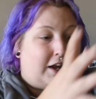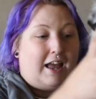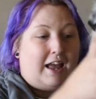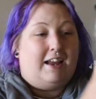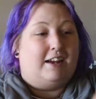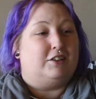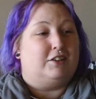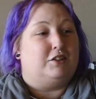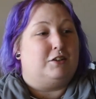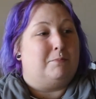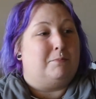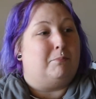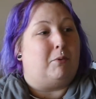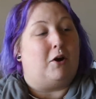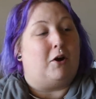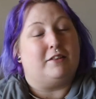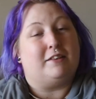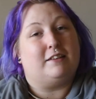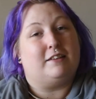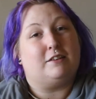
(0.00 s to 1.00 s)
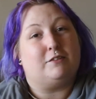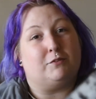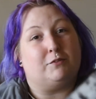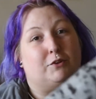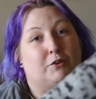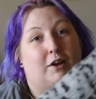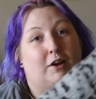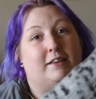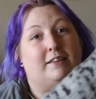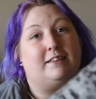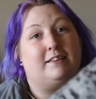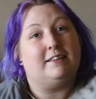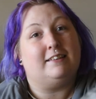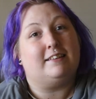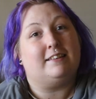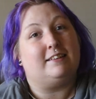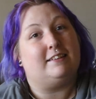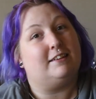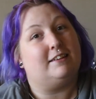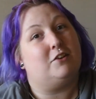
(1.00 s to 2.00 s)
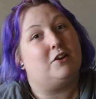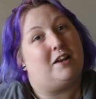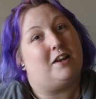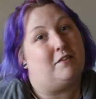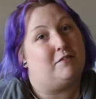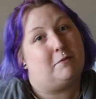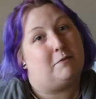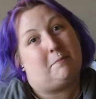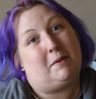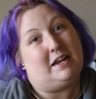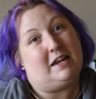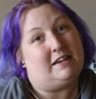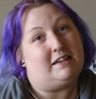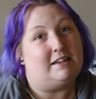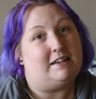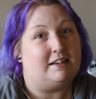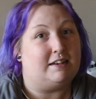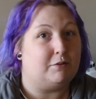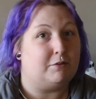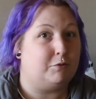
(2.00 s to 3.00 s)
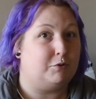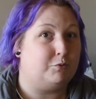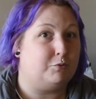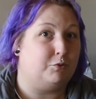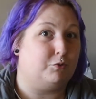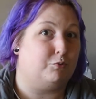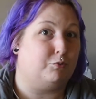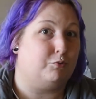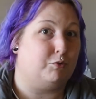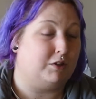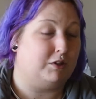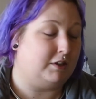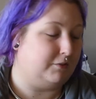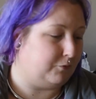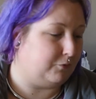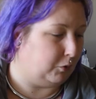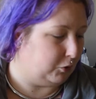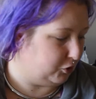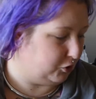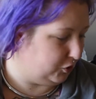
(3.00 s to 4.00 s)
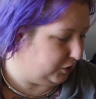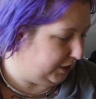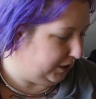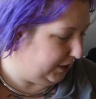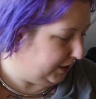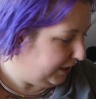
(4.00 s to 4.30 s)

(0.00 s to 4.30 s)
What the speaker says: I actually bought this fur as is and did not have to paint it, which was really fortunate.